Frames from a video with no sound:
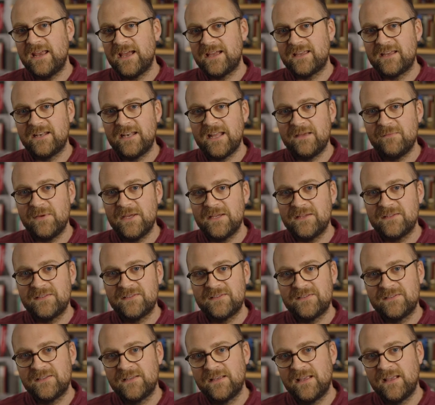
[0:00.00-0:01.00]

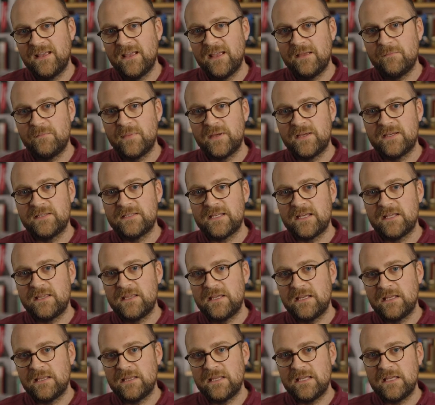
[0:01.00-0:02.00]
academics, because I
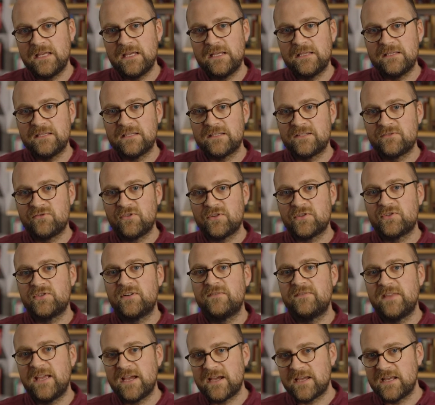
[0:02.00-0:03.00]
think the structure
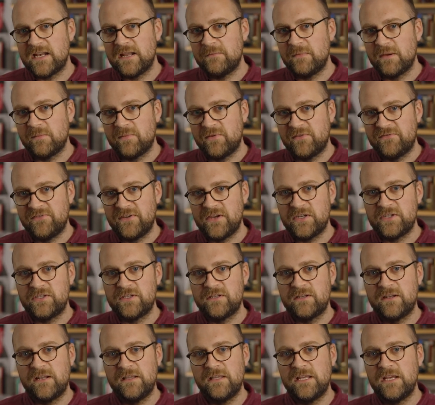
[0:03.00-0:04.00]
of the academic
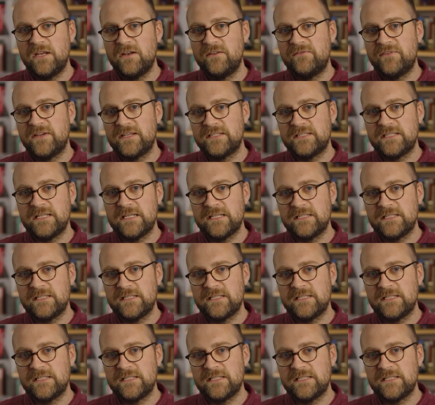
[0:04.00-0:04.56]
profession and the university